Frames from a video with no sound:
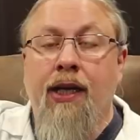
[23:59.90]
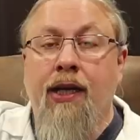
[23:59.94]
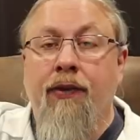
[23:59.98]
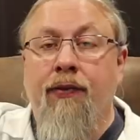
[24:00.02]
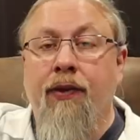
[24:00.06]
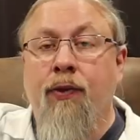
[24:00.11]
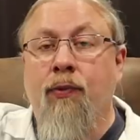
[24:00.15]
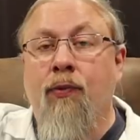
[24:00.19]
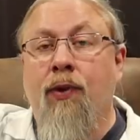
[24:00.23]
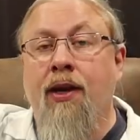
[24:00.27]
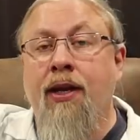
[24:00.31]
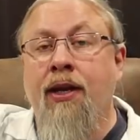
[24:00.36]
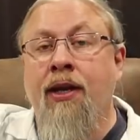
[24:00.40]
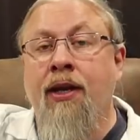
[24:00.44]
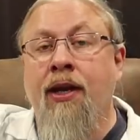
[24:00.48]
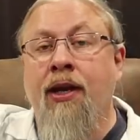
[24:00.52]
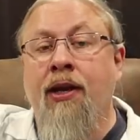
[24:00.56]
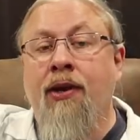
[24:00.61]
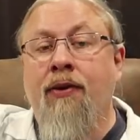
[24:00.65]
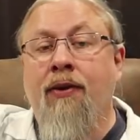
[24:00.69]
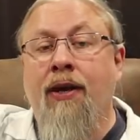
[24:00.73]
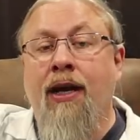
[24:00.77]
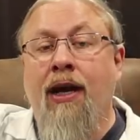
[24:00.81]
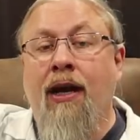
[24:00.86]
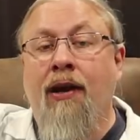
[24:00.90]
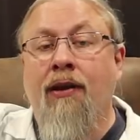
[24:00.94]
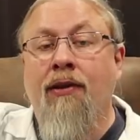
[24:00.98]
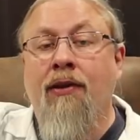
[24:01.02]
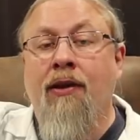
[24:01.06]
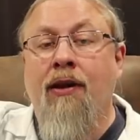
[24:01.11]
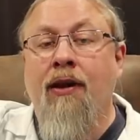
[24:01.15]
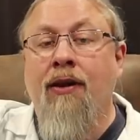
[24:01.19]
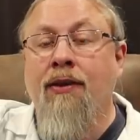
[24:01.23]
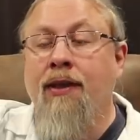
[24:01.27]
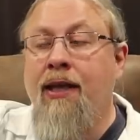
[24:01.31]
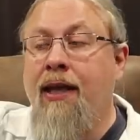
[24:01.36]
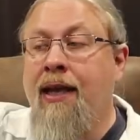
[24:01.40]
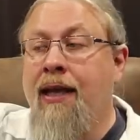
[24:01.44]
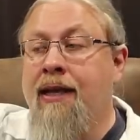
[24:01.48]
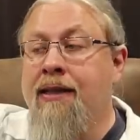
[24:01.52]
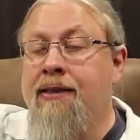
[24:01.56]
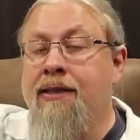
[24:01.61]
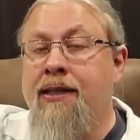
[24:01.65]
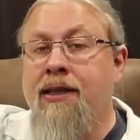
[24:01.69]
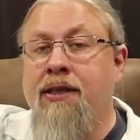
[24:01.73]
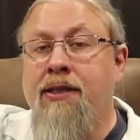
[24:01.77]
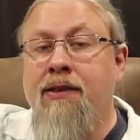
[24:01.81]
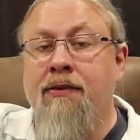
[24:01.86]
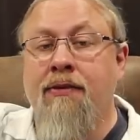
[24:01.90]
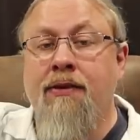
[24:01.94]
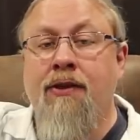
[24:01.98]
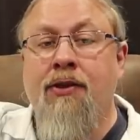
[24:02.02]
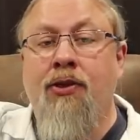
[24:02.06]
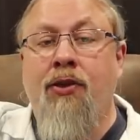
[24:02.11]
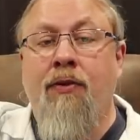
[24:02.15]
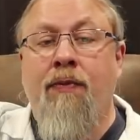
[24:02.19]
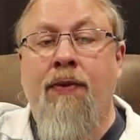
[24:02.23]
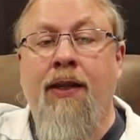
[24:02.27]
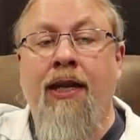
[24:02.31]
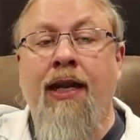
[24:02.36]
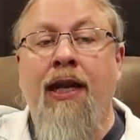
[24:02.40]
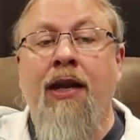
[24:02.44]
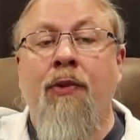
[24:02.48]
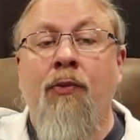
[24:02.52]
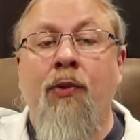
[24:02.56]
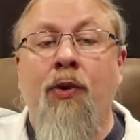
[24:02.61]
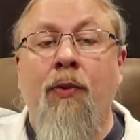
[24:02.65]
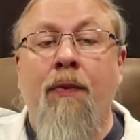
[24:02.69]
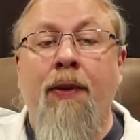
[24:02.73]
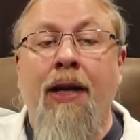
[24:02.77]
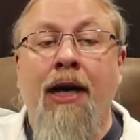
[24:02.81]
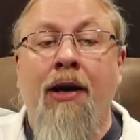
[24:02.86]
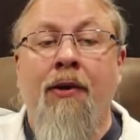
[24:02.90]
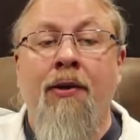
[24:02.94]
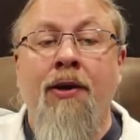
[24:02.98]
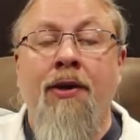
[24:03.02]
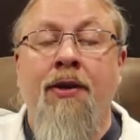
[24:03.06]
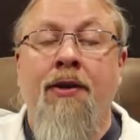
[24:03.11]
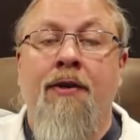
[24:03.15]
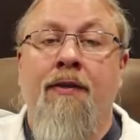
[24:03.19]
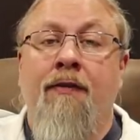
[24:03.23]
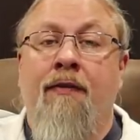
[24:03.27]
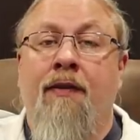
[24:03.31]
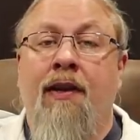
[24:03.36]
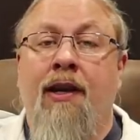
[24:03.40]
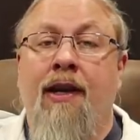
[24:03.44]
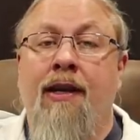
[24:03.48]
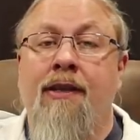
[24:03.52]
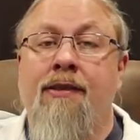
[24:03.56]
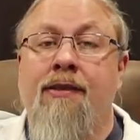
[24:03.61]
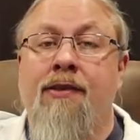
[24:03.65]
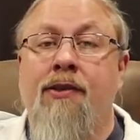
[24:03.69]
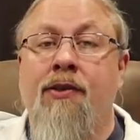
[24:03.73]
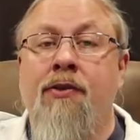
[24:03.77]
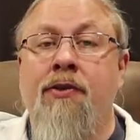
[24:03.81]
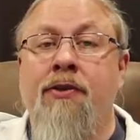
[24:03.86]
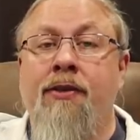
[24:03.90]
And if you want to know how long the A C two hundred P will power your device,